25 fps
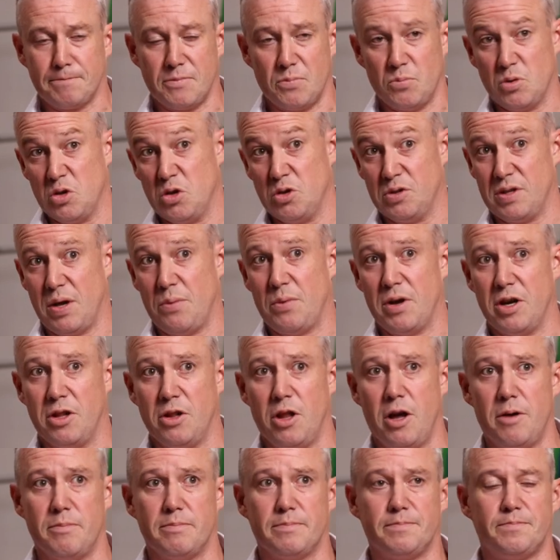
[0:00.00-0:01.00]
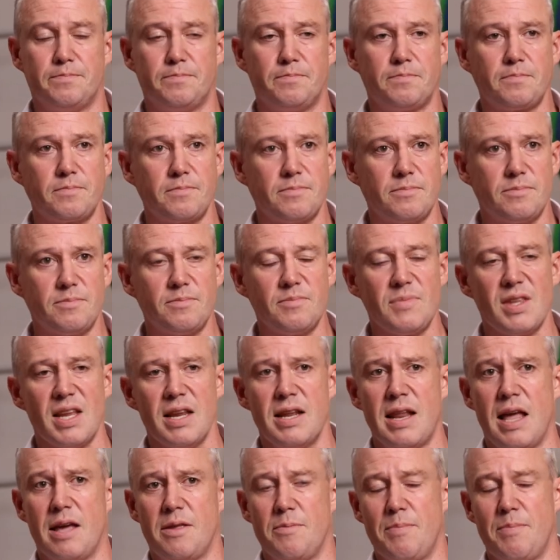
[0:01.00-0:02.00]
We use that one a lot. Now, the